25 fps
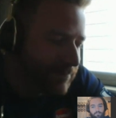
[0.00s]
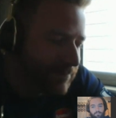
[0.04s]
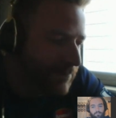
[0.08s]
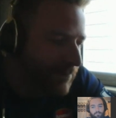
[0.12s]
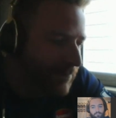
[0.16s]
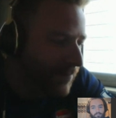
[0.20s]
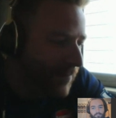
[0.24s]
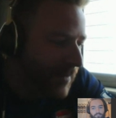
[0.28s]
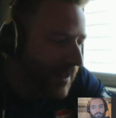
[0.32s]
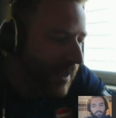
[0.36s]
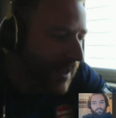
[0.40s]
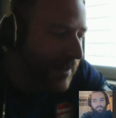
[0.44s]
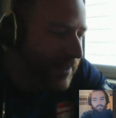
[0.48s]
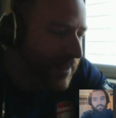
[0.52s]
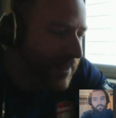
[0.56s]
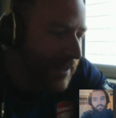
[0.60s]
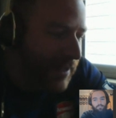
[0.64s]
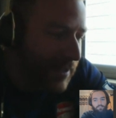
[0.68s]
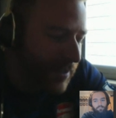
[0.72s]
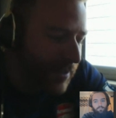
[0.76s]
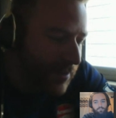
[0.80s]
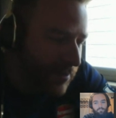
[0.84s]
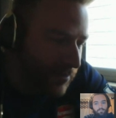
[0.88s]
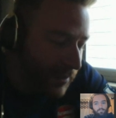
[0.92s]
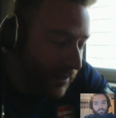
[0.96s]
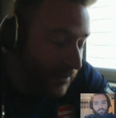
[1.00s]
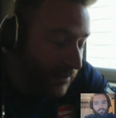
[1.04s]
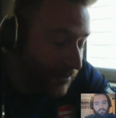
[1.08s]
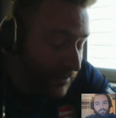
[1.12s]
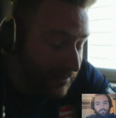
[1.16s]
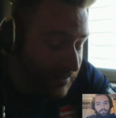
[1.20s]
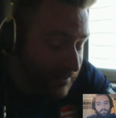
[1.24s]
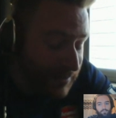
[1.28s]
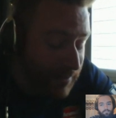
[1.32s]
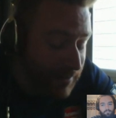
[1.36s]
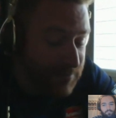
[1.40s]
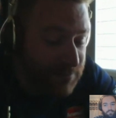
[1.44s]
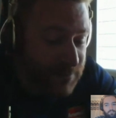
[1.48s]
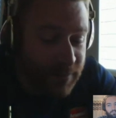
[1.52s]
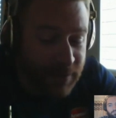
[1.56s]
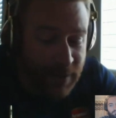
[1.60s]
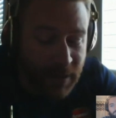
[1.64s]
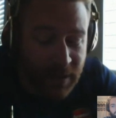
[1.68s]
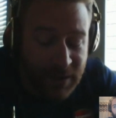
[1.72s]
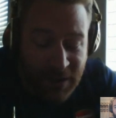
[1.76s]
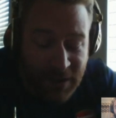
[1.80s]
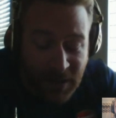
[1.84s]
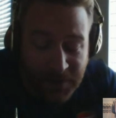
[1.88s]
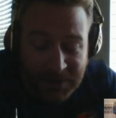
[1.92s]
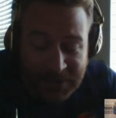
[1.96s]
I think not a lot of times a
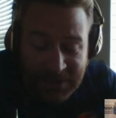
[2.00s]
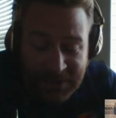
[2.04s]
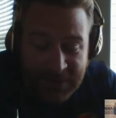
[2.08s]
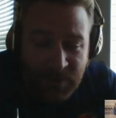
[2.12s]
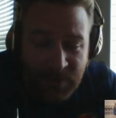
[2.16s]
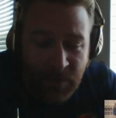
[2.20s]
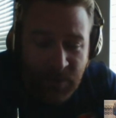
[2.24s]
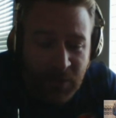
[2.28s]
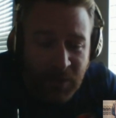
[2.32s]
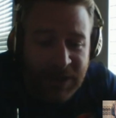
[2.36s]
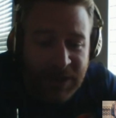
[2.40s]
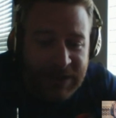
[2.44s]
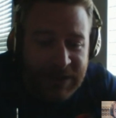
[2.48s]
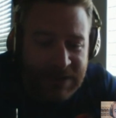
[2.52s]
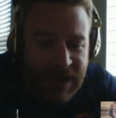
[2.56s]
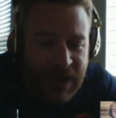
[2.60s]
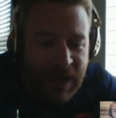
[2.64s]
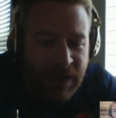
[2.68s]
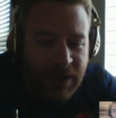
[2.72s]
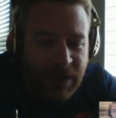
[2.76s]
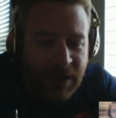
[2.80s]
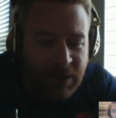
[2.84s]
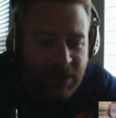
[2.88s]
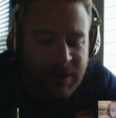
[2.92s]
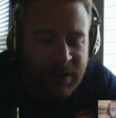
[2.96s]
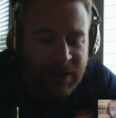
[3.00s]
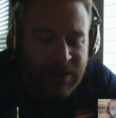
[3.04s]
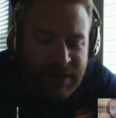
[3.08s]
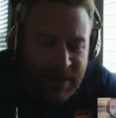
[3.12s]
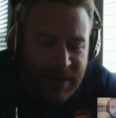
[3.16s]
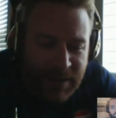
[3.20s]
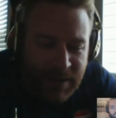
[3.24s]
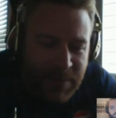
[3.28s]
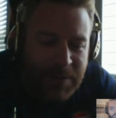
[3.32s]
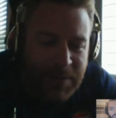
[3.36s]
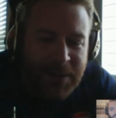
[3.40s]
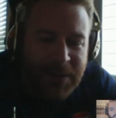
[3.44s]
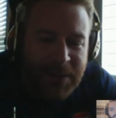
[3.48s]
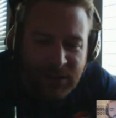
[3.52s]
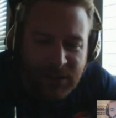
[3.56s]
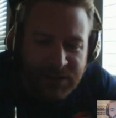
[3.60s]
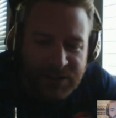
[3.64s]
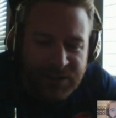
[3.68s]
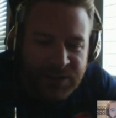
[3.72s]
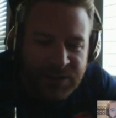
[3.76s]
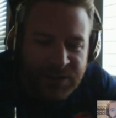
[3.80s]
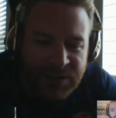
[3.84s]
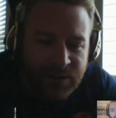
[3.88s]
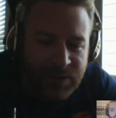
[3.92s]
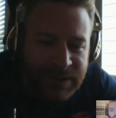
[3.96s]
couple of times when we went down maybe a little too
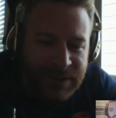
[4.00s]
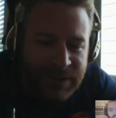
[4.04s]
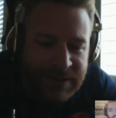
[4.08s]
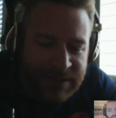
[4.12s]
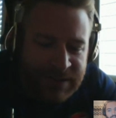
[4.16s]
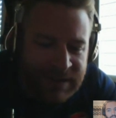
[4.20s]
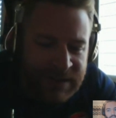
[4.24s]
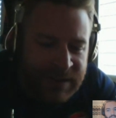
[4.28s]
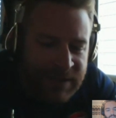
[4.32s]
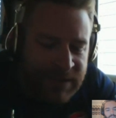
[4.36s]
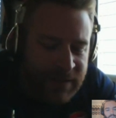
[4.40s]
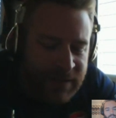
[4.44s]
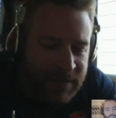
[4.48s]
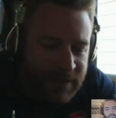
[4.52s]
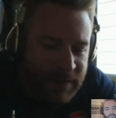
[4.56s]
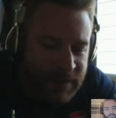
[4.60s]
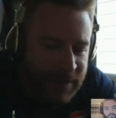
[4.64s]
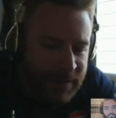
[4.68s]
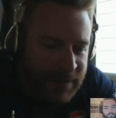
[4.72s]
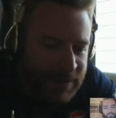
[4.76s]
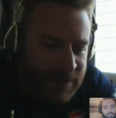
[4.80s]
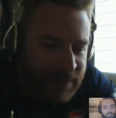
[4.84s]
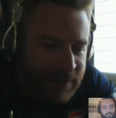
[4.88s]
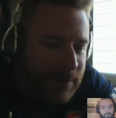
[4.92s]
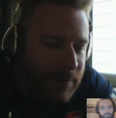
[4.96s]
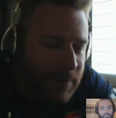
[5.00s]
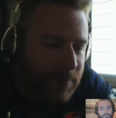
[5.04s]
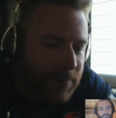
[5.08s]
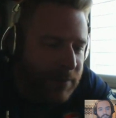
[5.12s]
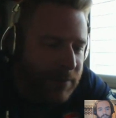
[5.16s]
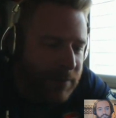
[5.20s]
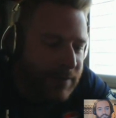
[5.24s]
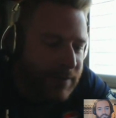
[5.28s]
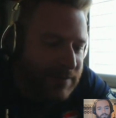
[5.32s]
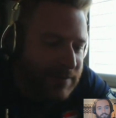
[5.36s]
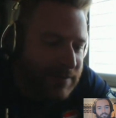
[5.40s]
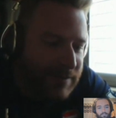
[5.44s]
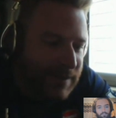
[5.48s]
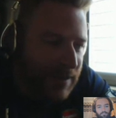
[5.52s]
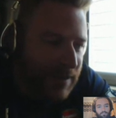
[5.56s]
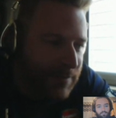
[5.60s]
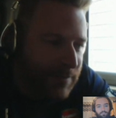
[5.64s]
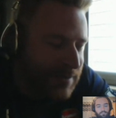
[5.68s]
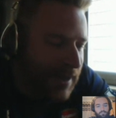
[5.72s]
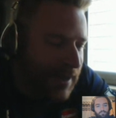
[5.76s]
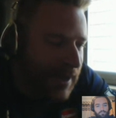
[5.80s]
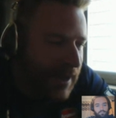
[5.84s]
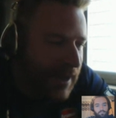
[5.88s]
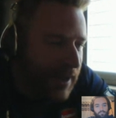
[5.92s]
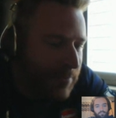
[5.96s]
easy. But at the same
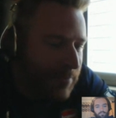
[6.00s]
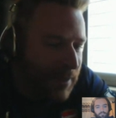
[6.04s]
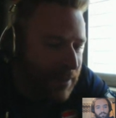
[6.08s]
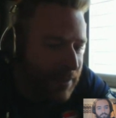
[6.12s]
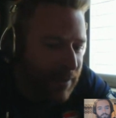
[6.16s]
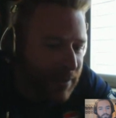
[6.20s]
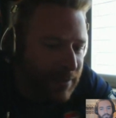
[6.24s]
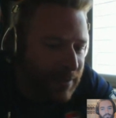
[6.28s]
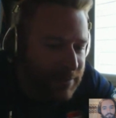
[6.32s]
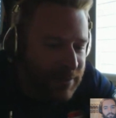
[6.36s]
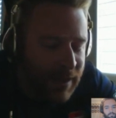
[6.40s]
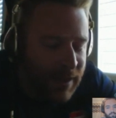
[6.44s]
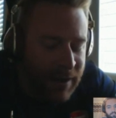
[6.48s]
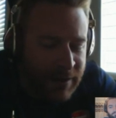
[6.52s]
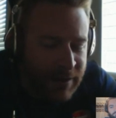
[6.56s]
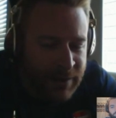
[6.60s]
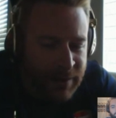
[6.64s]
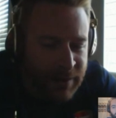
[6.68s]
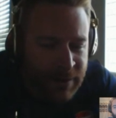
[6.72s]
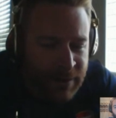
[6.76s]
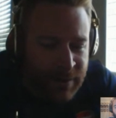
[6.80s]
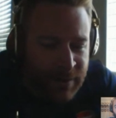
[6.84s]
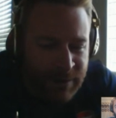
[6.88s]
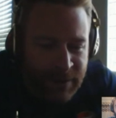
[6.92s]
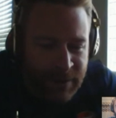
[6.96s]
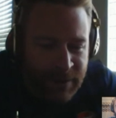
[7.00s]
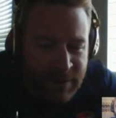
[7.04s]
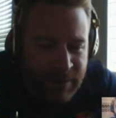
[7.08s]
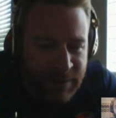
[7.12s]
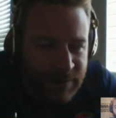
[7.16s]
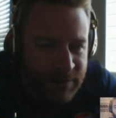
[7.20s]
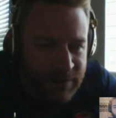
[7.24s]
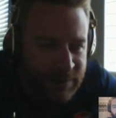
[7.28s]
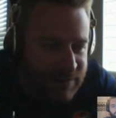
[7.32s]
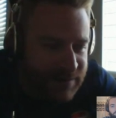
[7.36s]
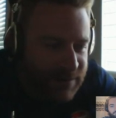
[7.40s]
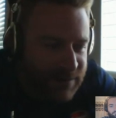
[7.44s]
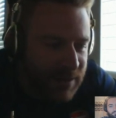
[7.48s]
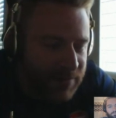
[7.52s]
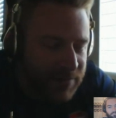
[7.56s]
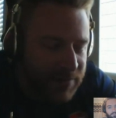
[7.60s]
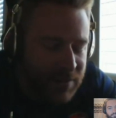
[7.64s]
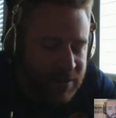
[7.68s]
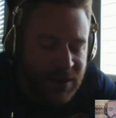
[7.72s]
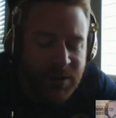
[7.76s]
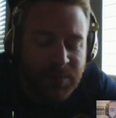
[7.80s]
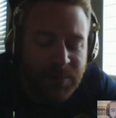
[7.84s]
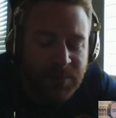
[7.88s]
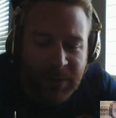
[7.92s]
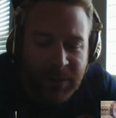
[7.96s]
time, a lot of the stuff that their
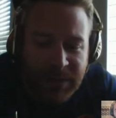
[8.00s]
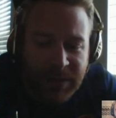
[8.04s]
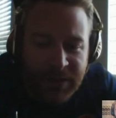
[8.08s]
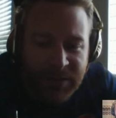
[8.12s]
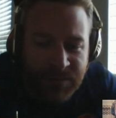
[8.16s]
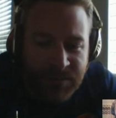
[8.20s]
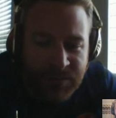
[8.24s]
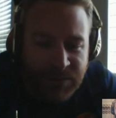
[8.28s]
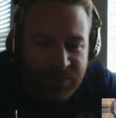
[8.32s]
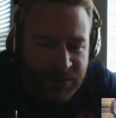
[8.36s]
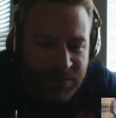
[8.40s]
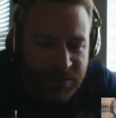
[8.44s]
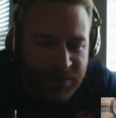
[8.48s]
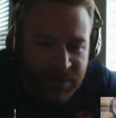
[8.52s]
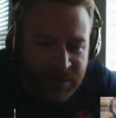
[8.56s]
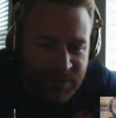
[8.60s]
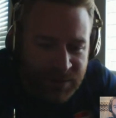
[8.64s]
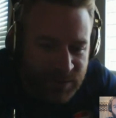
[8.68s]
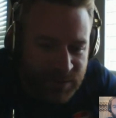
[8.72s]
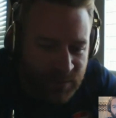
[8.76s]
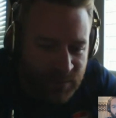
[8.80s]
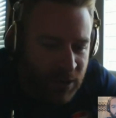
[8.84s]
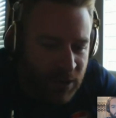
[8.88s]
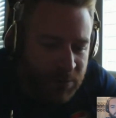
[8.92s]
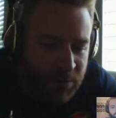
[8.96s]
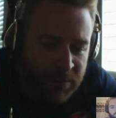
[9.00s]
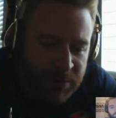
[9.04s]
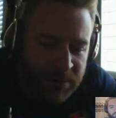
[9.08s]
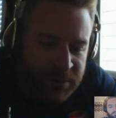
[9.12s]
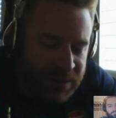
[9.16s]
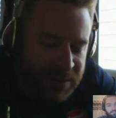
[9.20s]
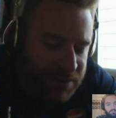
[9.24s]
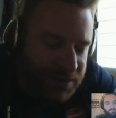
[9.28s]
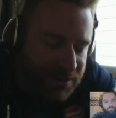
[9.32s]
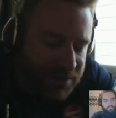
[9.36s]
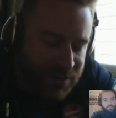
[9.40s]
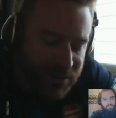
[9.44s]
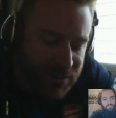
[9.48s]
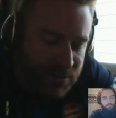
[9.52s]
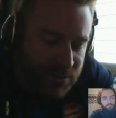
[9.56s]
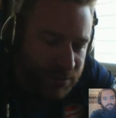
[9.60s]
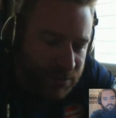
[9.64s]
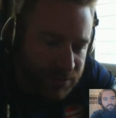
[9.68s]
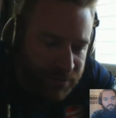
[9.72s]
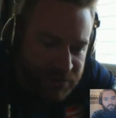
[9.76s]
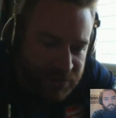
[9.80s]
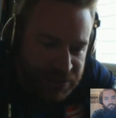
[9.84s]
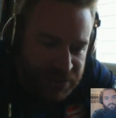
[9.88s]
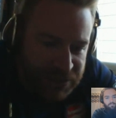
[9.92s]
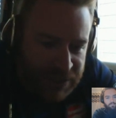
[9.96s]
players were doing as well, we're just sort of
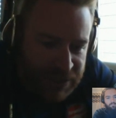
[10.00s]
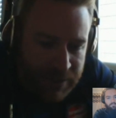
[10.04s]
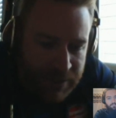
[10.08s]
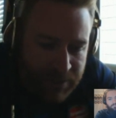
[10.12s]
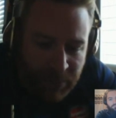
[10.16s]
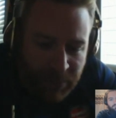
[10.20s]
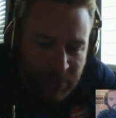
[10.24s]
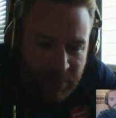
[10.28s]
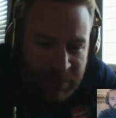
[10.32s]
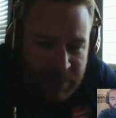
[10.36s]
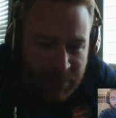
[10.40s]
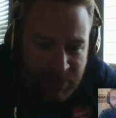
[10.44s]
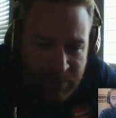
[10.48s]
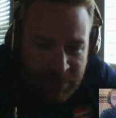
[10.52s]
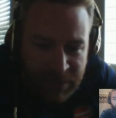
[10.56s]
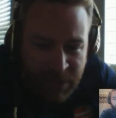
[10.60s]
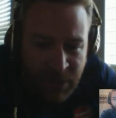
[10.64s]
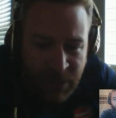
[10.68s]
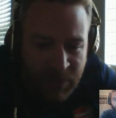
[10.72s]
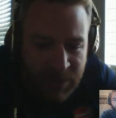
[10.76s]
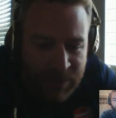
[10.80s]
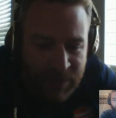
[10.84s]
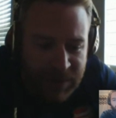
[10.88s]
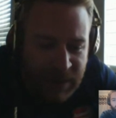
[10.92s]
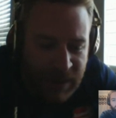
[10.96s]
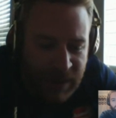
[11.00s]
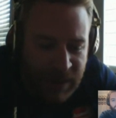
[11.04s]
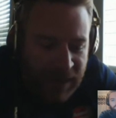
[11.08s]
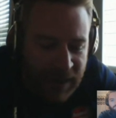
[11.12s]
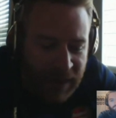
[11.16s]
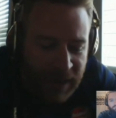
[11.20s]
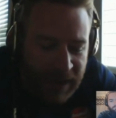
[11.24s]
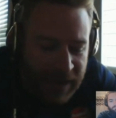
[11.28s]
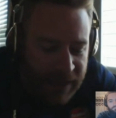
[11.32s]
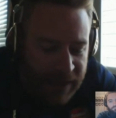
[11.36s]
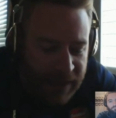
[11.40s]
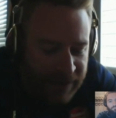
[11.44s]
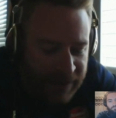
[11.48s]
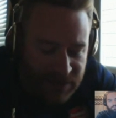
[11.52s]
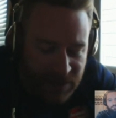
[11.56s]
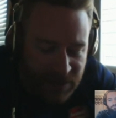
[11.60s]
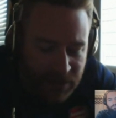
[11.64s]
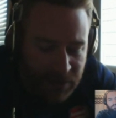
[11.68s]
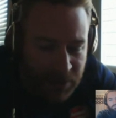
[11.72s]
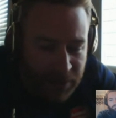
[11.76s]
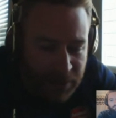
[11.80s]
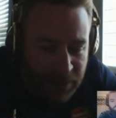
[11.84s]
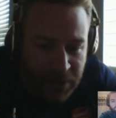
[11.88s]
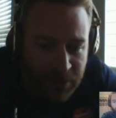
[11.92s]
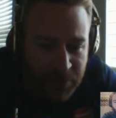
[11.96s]
cheap. We know we can't hang, so we're going
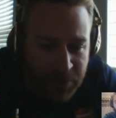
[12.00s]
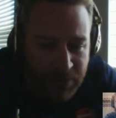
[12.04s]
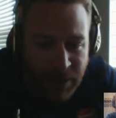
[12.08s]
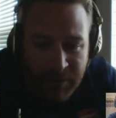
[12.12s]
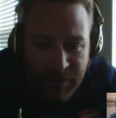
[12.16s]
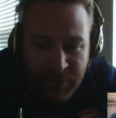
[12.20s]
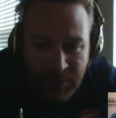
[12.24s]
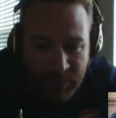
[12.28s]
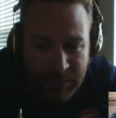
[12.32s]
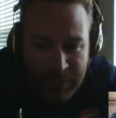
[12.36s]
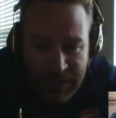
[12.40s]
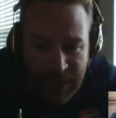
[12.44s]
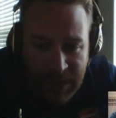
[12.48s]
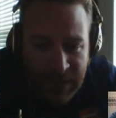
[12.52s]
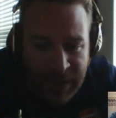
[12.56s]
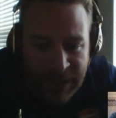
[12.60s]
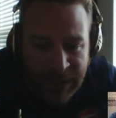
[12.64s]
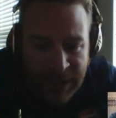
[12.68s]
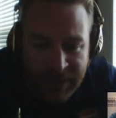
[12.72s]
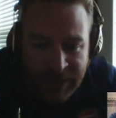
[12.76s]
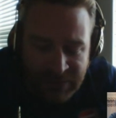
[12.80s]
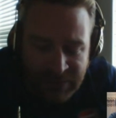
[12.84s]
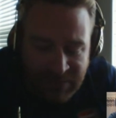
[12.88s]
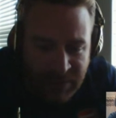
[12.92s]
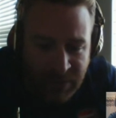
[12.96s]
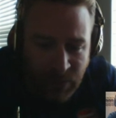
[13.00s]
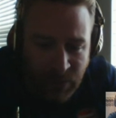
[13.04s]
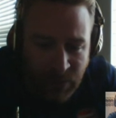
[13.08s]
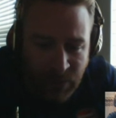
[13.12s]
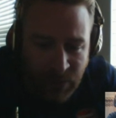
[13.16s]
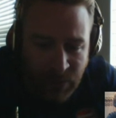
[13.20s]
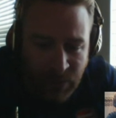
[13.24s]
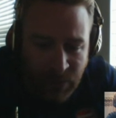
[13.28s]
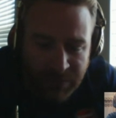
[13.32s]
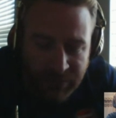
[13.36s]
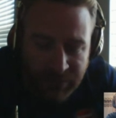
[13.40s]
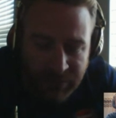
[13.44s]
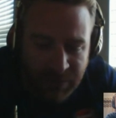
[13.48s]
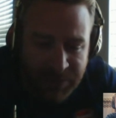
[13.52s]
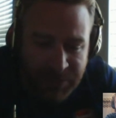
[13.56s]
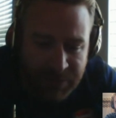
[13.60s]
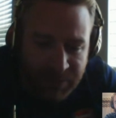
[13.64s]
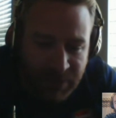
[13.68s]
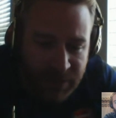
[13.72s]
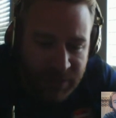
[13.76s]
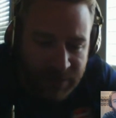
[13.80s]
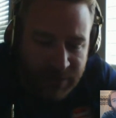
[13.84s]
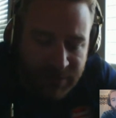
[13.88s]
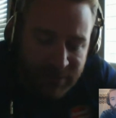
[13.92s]
to do whatever we can to annoy you and frustrate you.